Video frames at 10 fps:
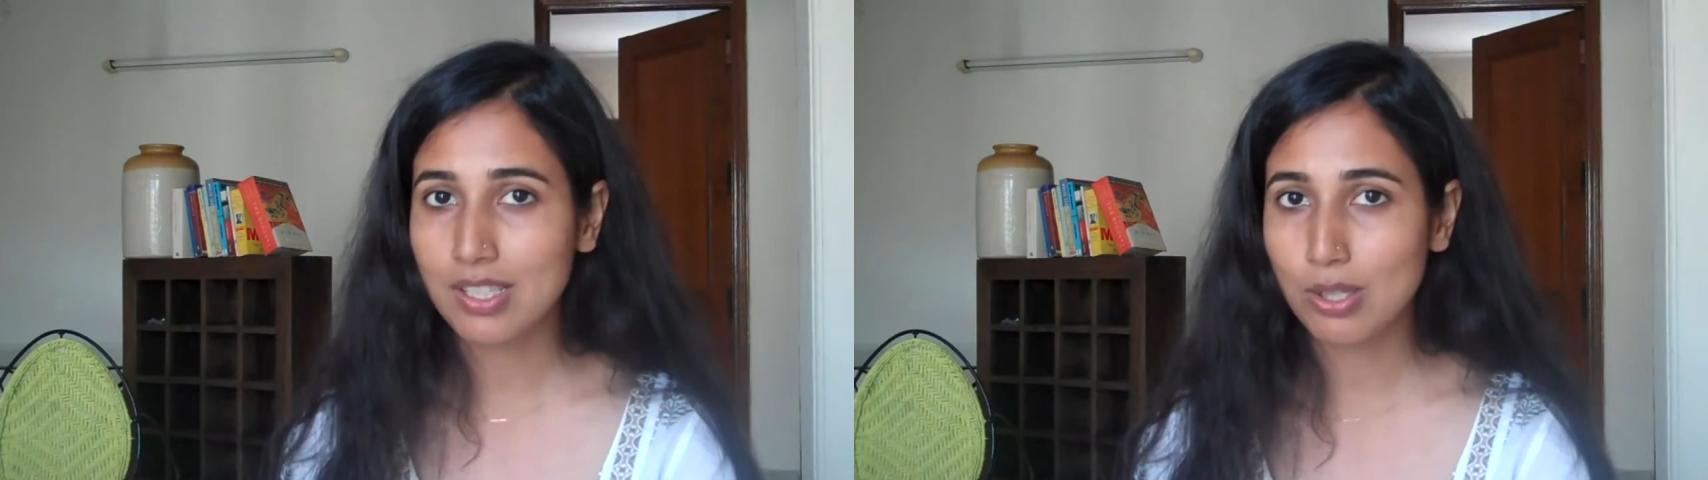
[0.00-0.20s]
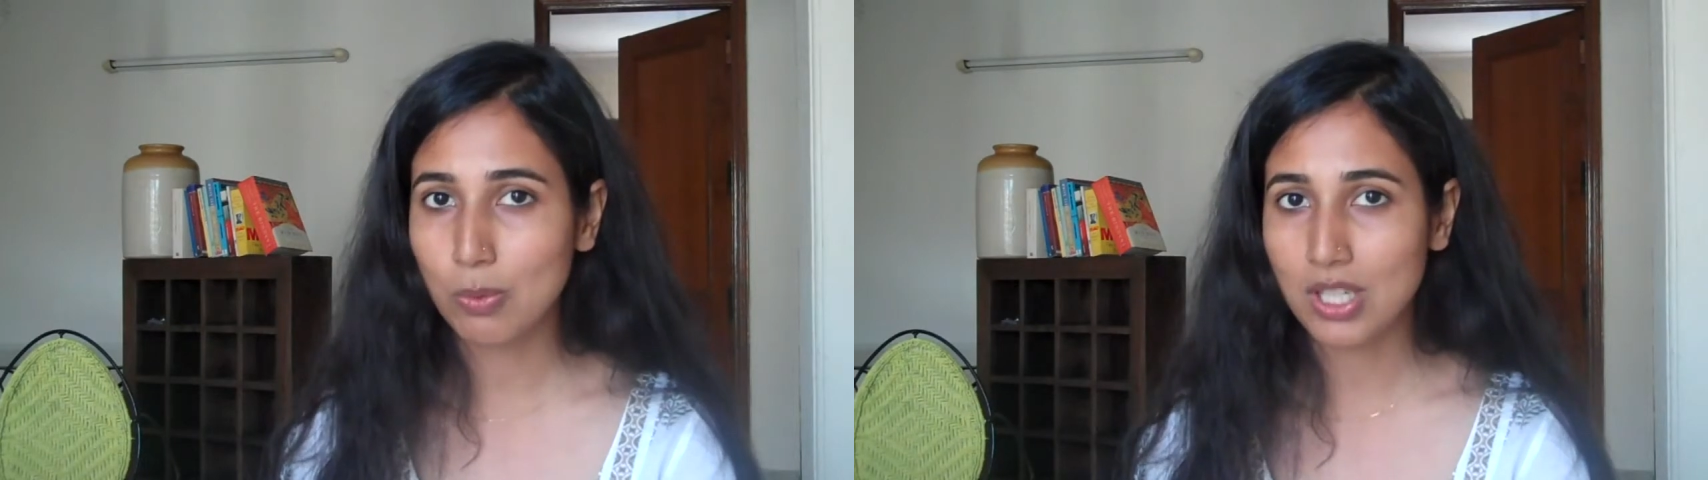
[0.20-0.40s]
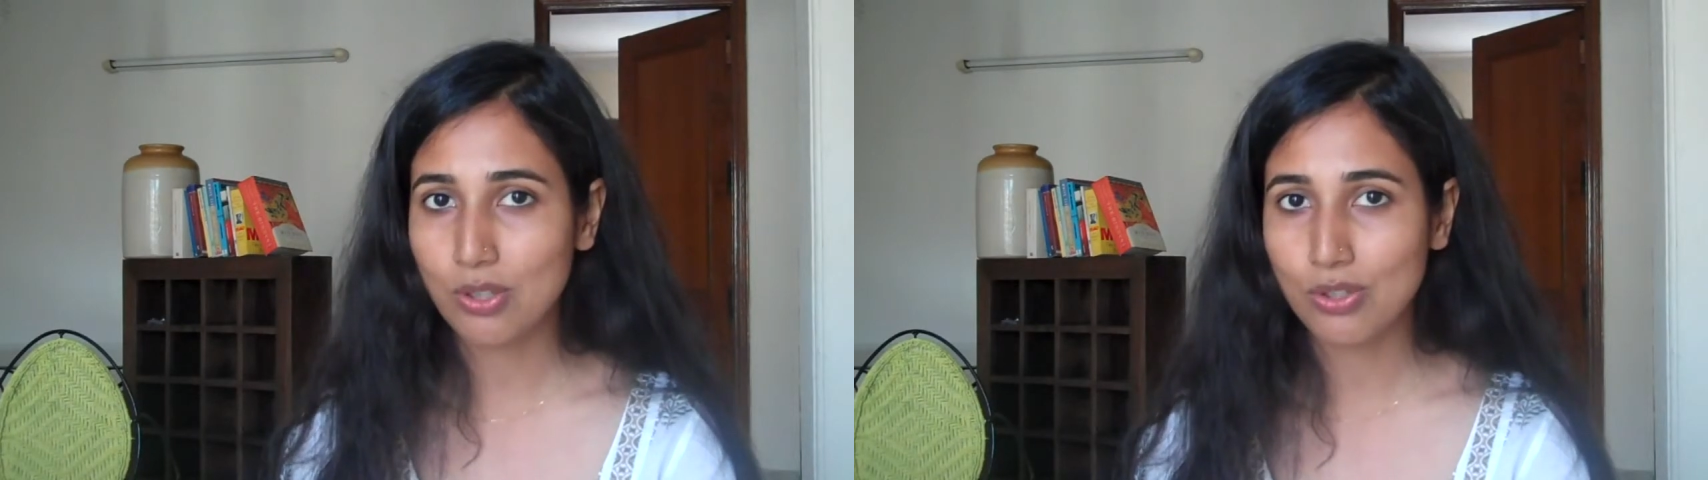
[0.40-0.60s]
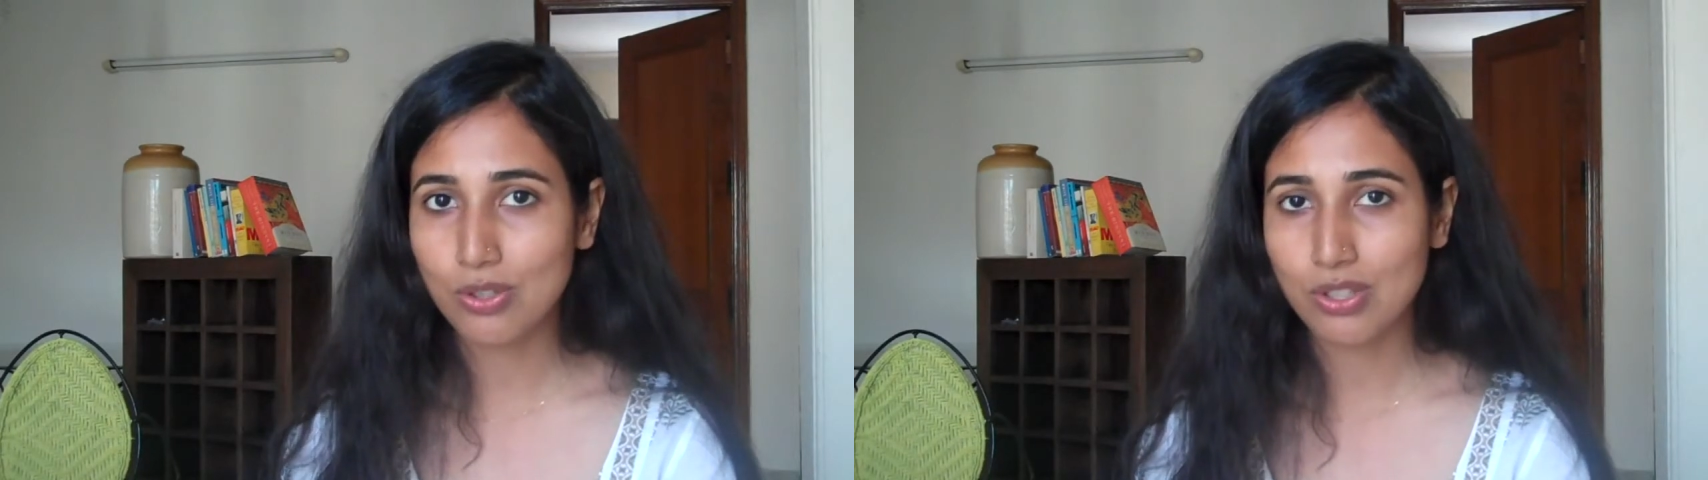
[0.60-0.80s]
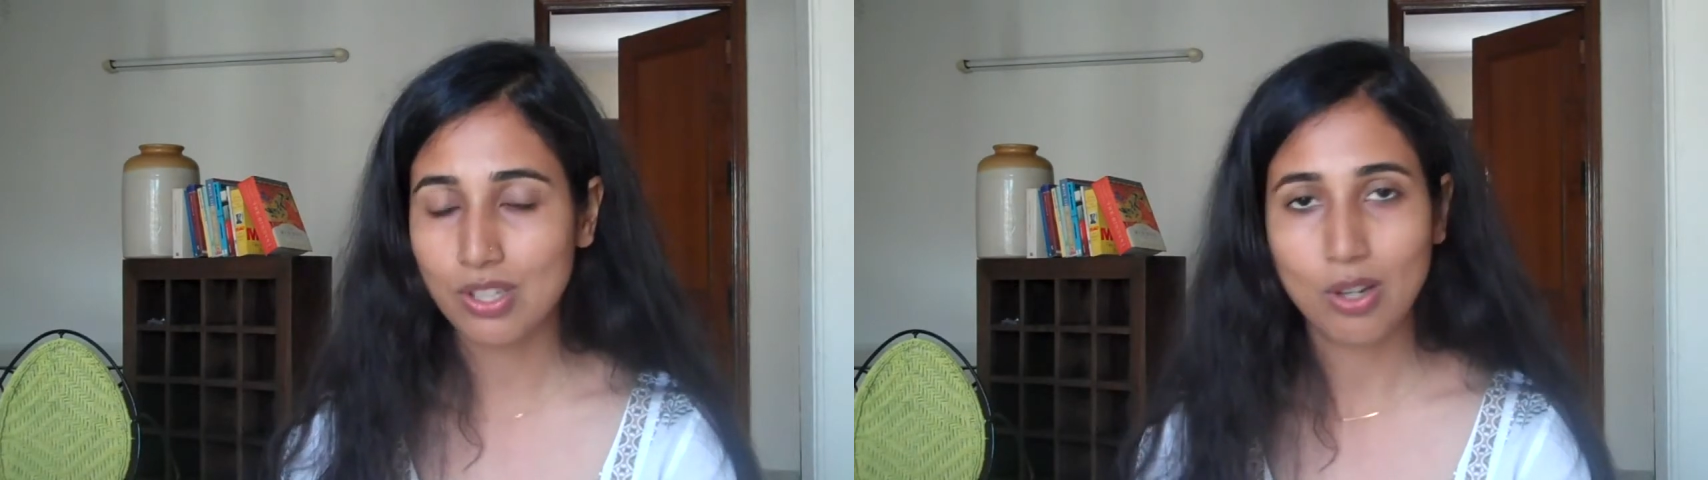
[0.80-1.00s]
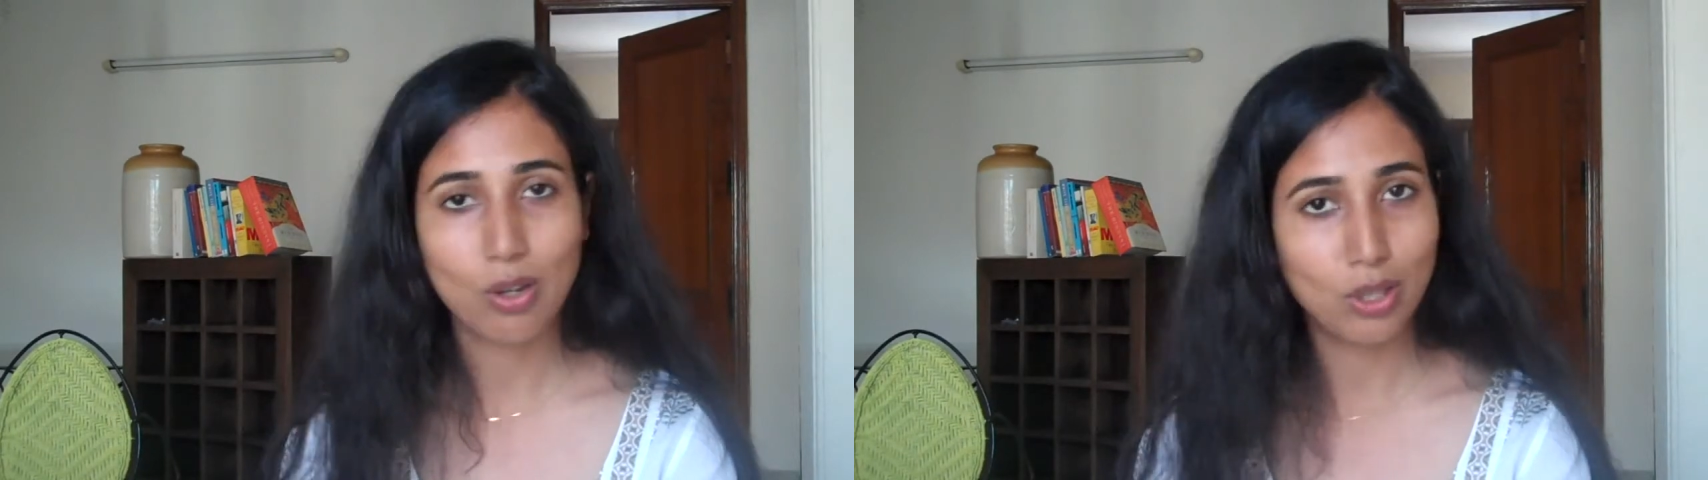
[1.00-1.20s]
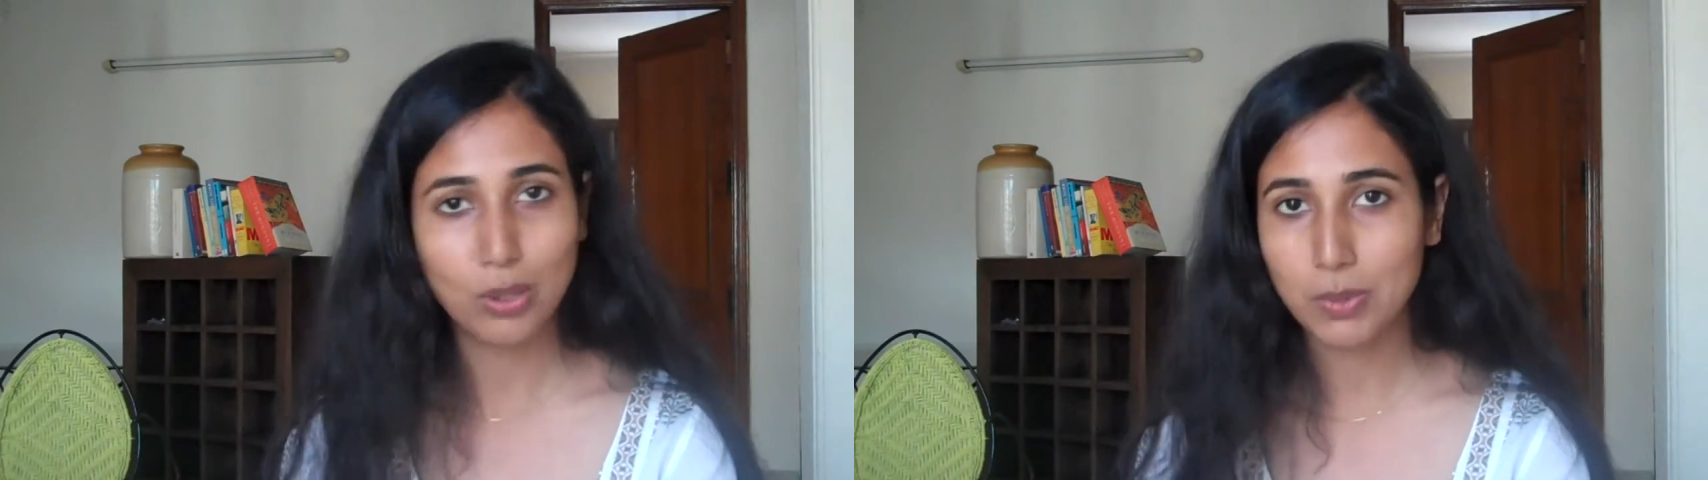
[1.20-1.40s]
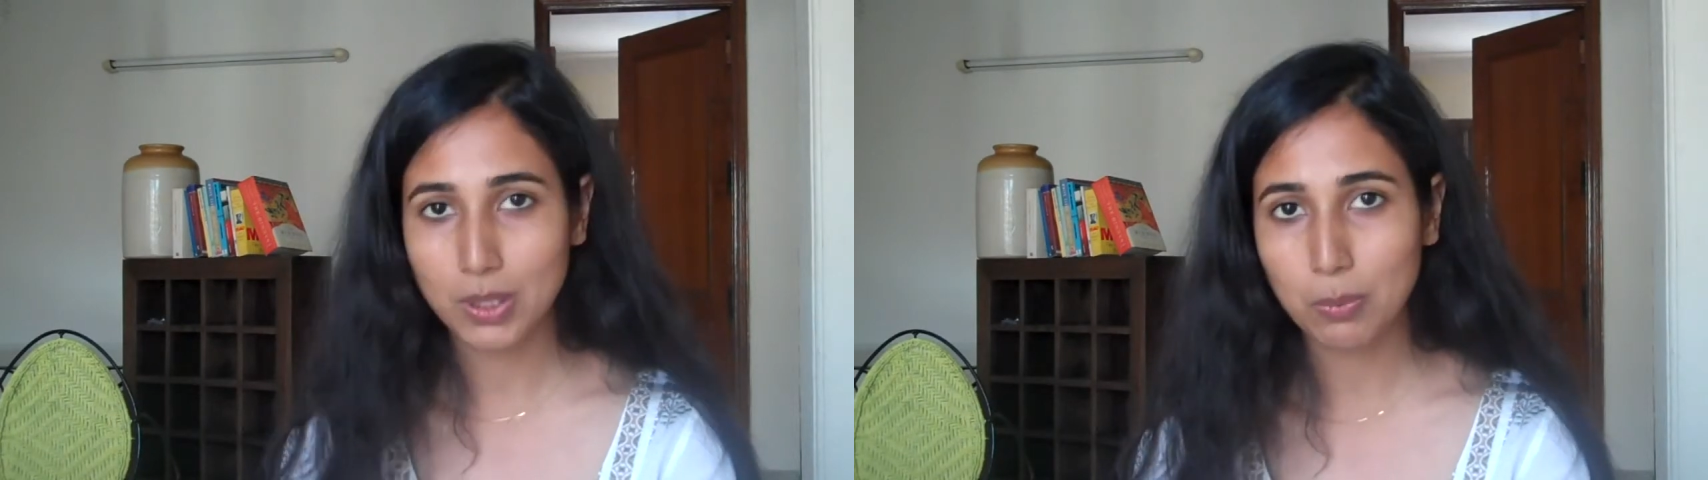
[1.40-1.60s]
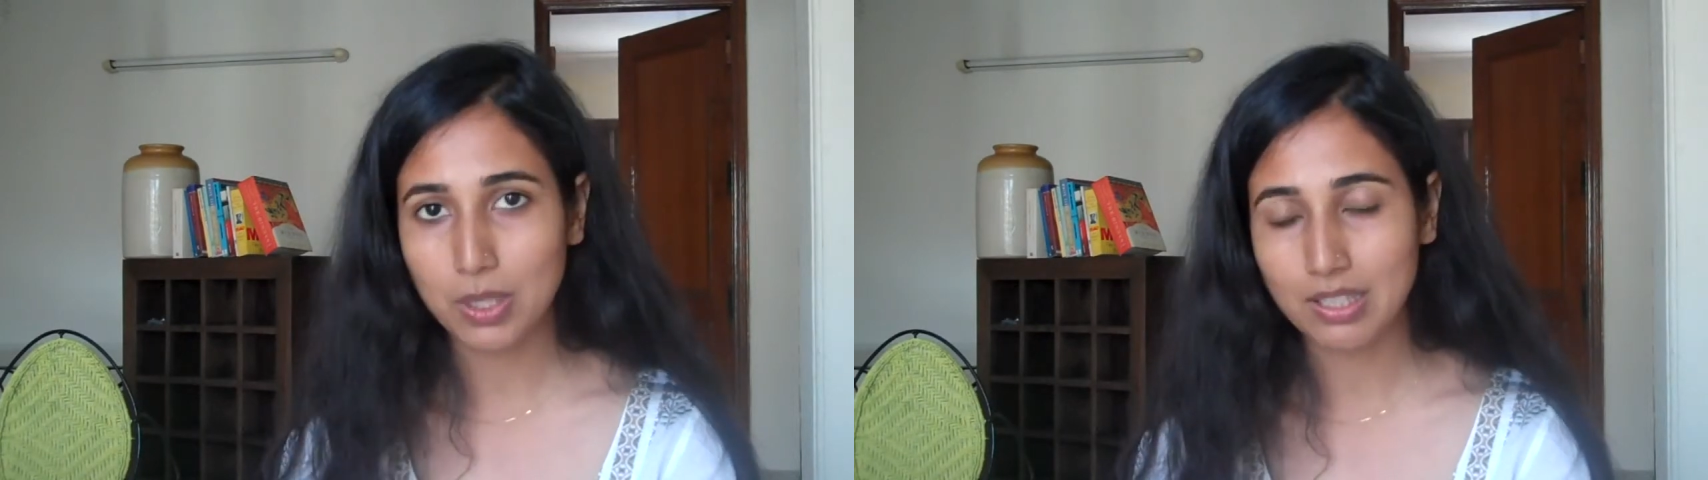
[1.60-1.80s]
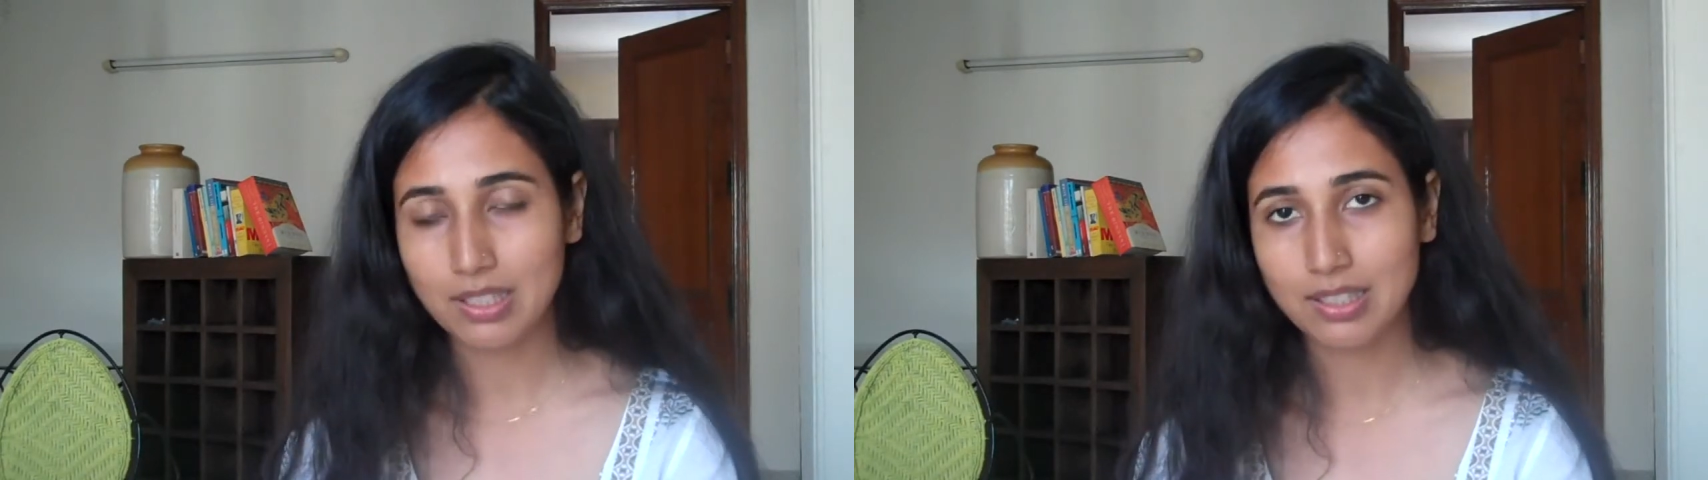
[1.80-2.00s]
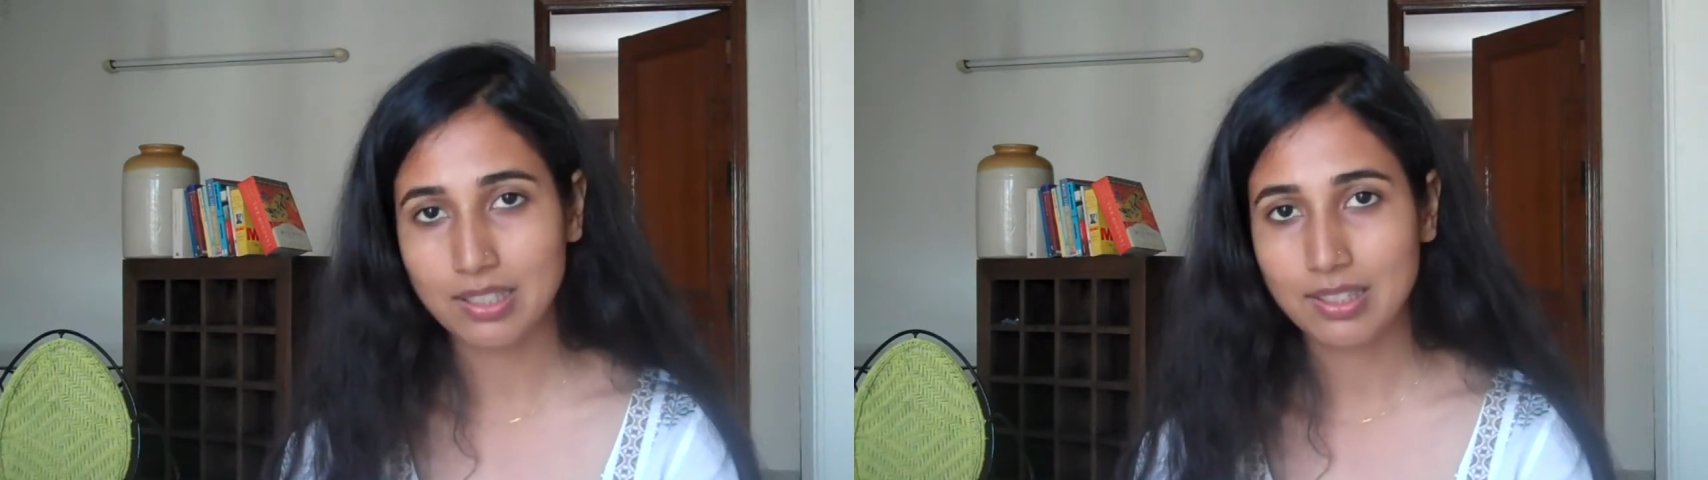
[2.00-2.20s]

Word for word: situations all over the world.